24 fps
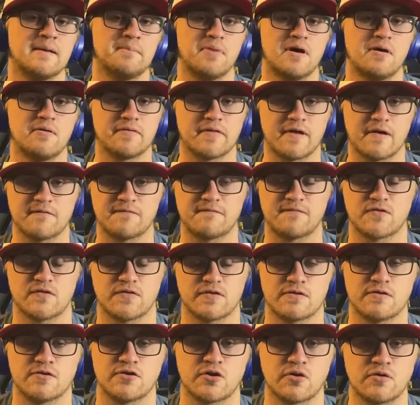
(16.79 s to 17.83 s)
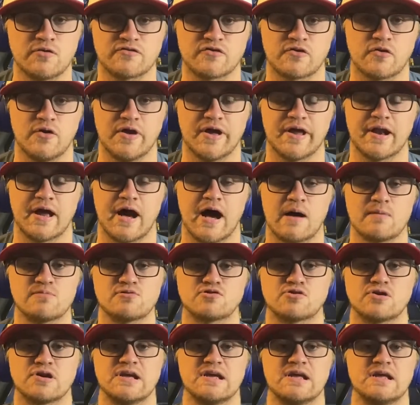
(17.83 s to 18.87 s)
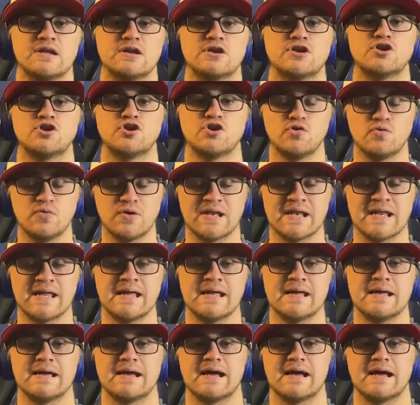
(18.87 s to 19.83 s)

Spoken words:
But without further ado, let's go ahead and hop straight into it.